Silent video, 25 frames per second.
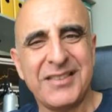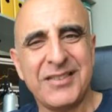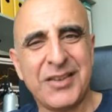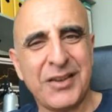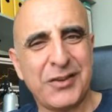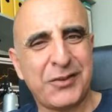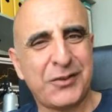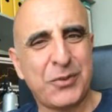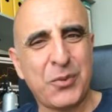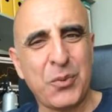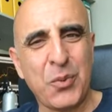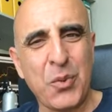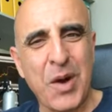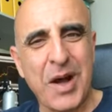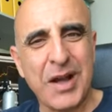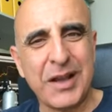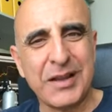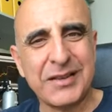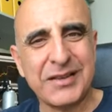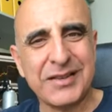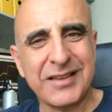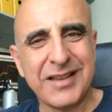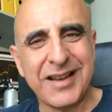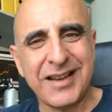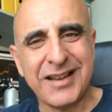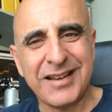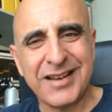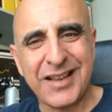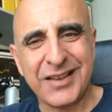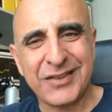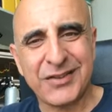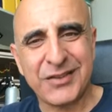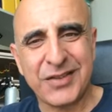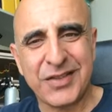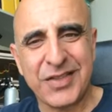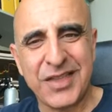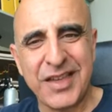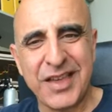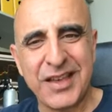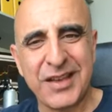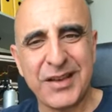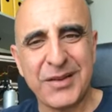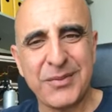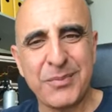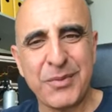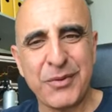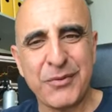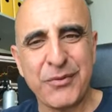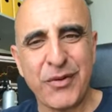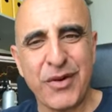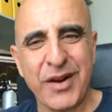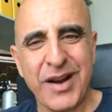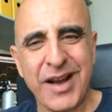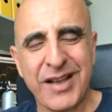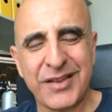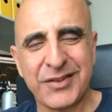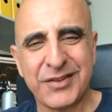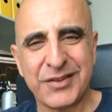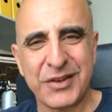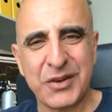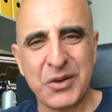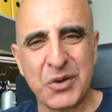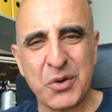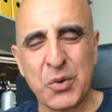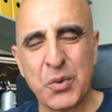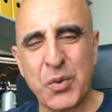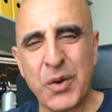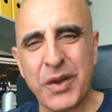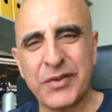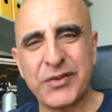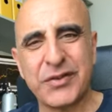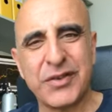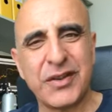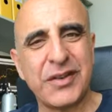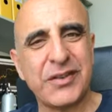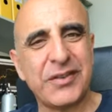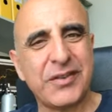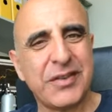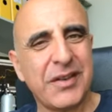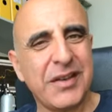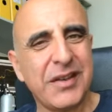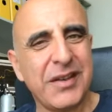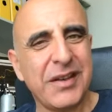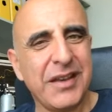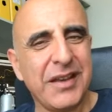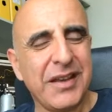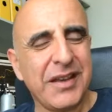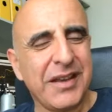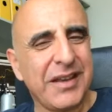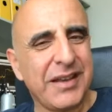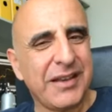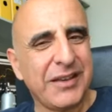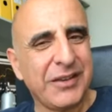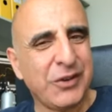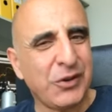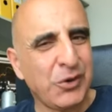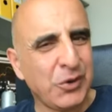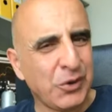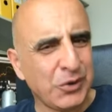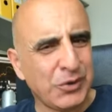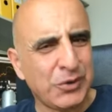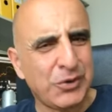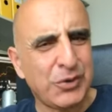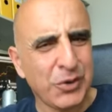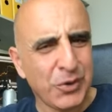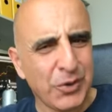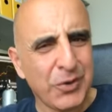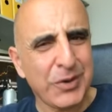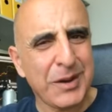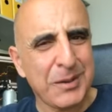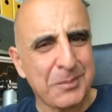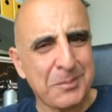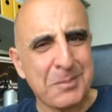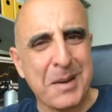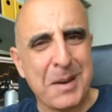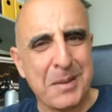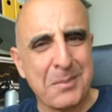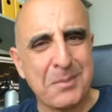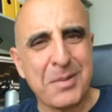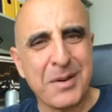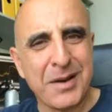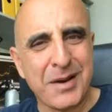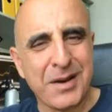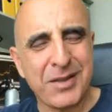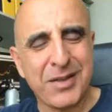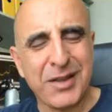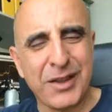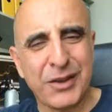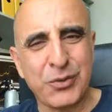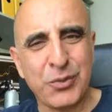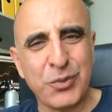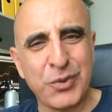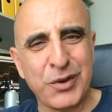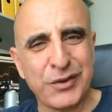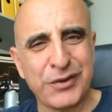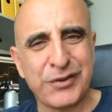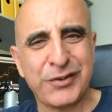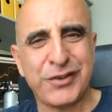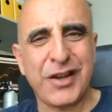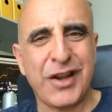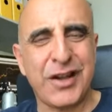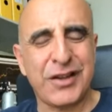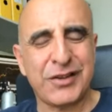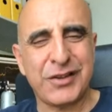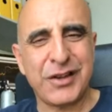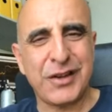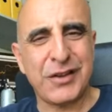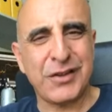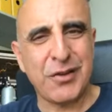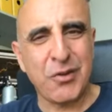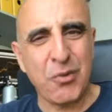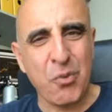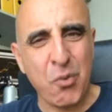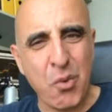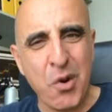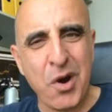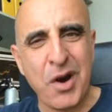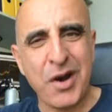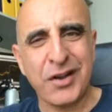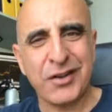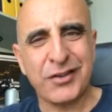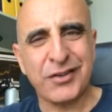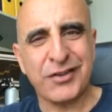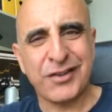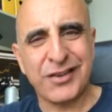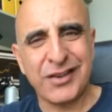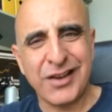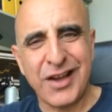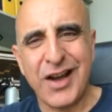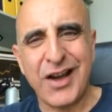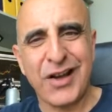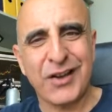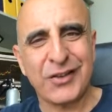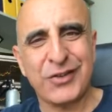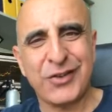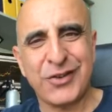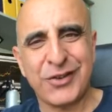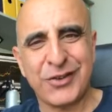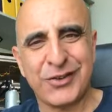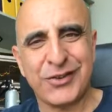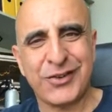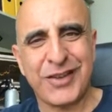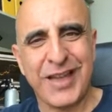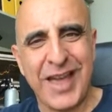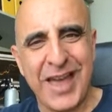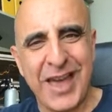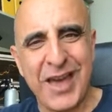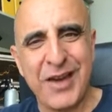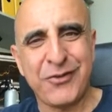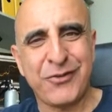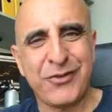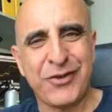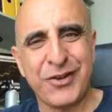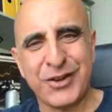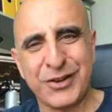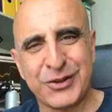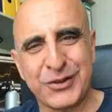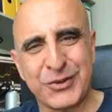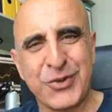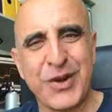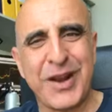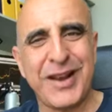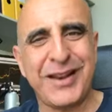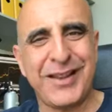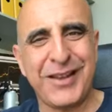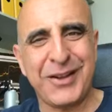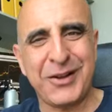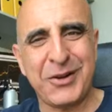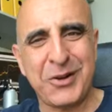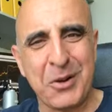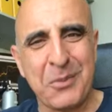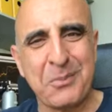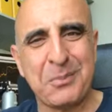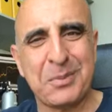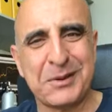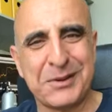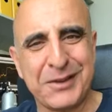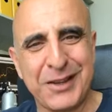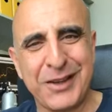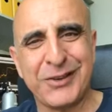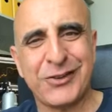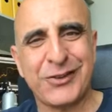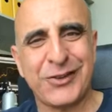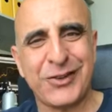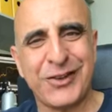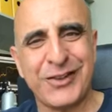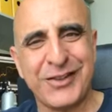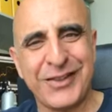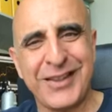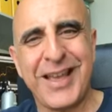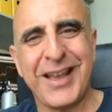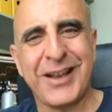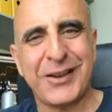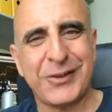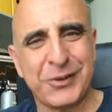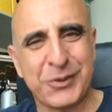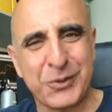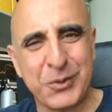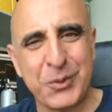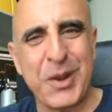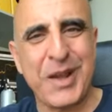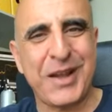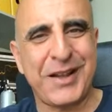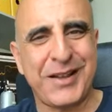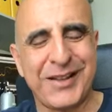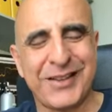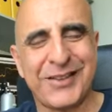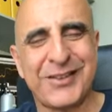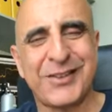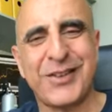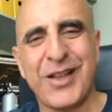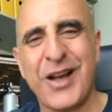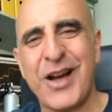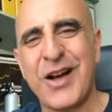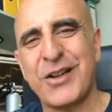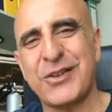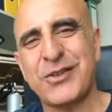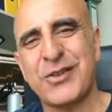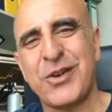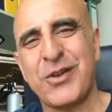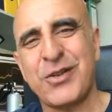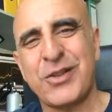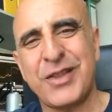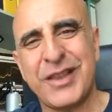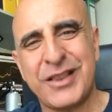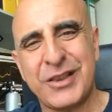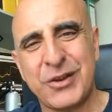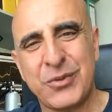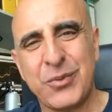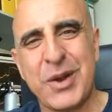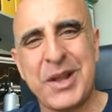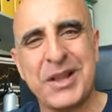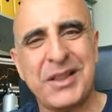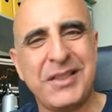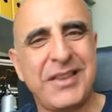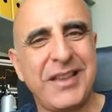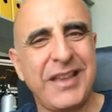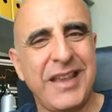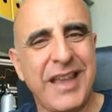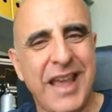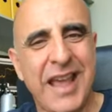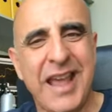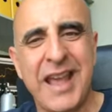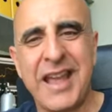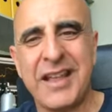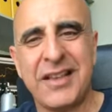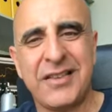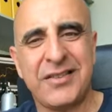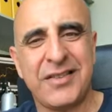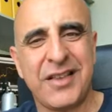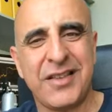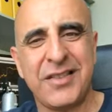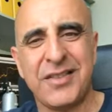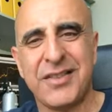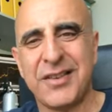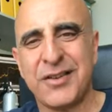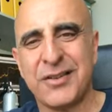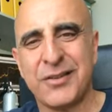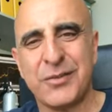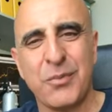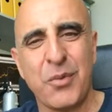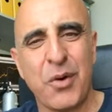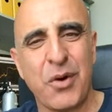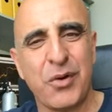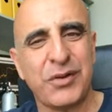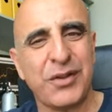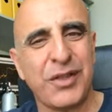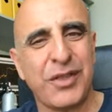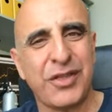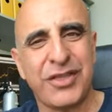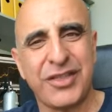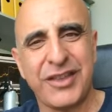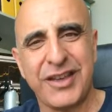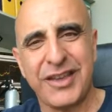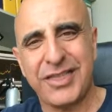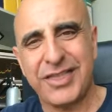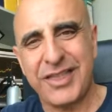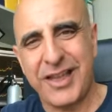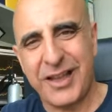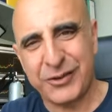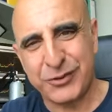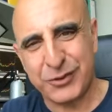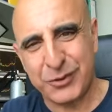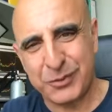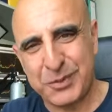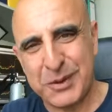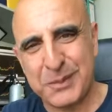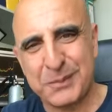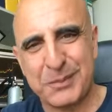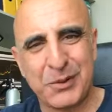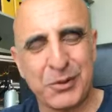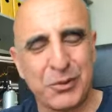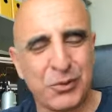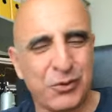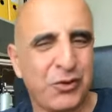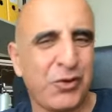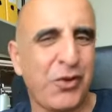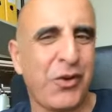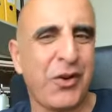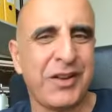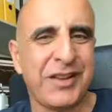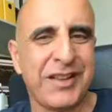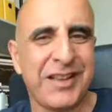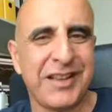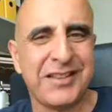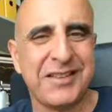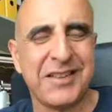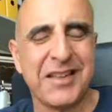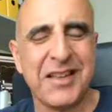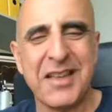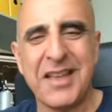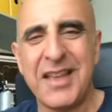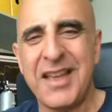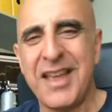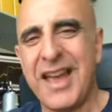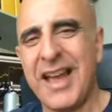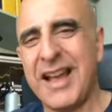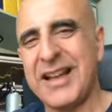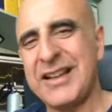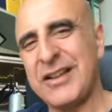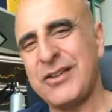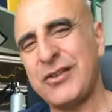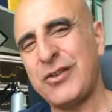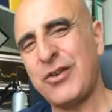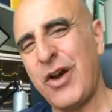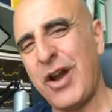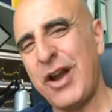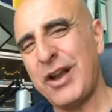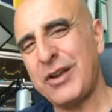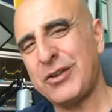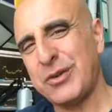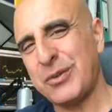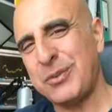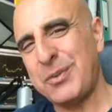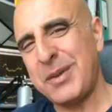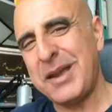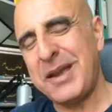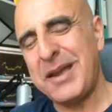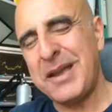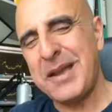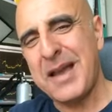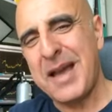Just one uh, last thing before I answer your questions. You do remember that we're starting the world's largest ever trading competition next week. It starts on the twenty-eighth and there's more than three thousand people who joined it, and it's going to be